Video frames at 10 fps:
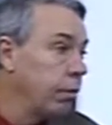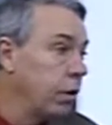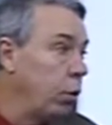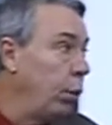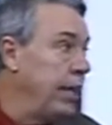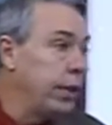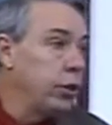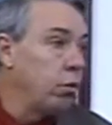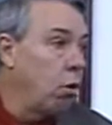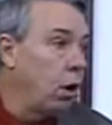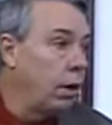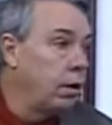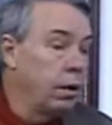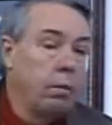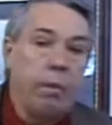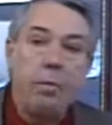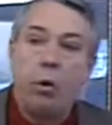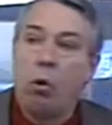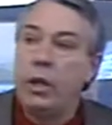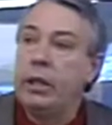The weakest one. Maybe
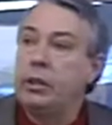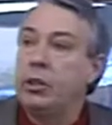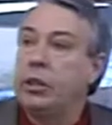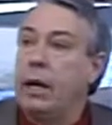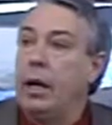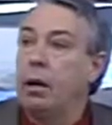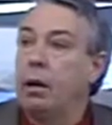one that's sick.